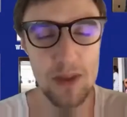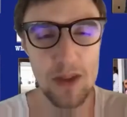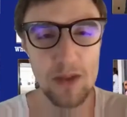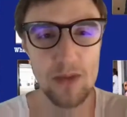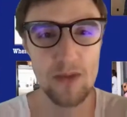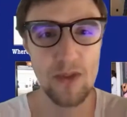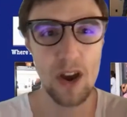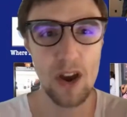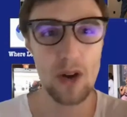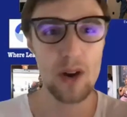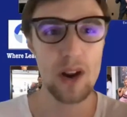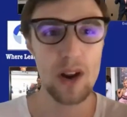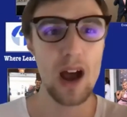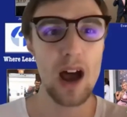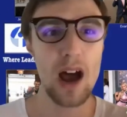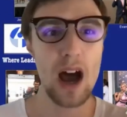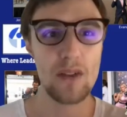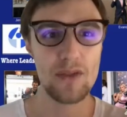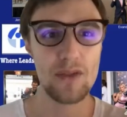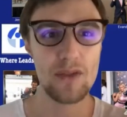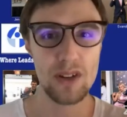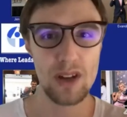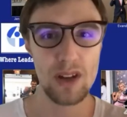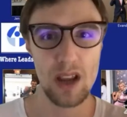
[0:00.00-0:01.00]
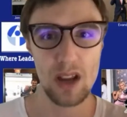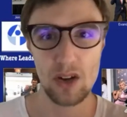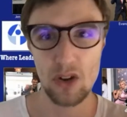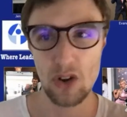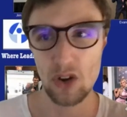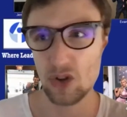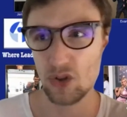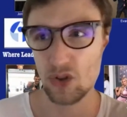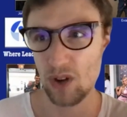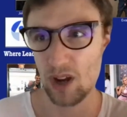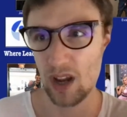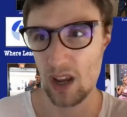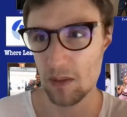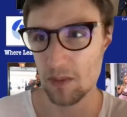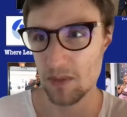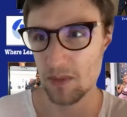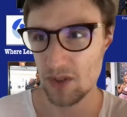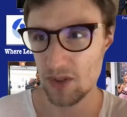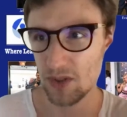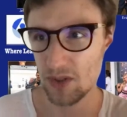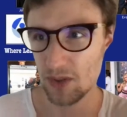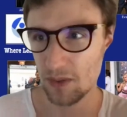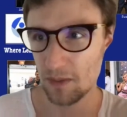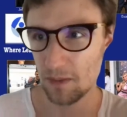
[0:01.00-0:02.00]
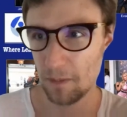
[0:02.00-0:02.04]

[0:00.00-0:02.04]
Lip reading: me very often in her dreams.